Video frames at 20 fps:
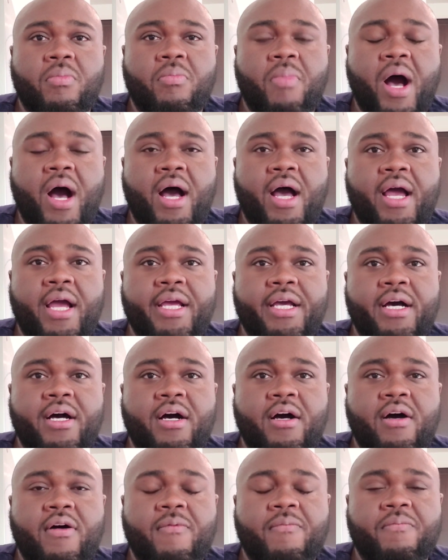My
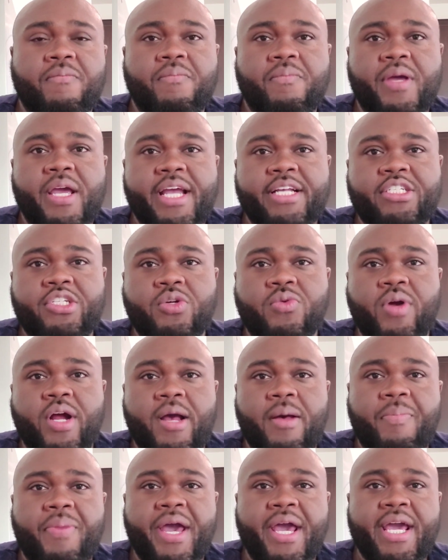
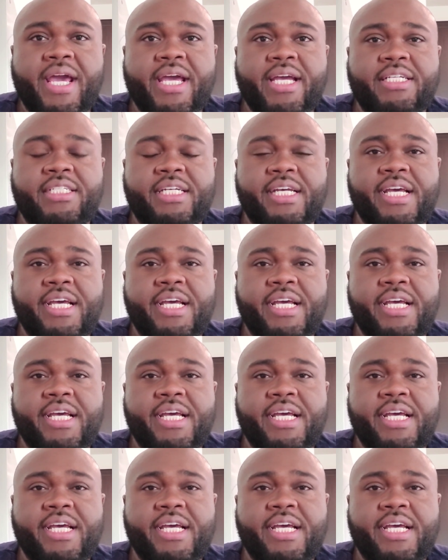Instagram page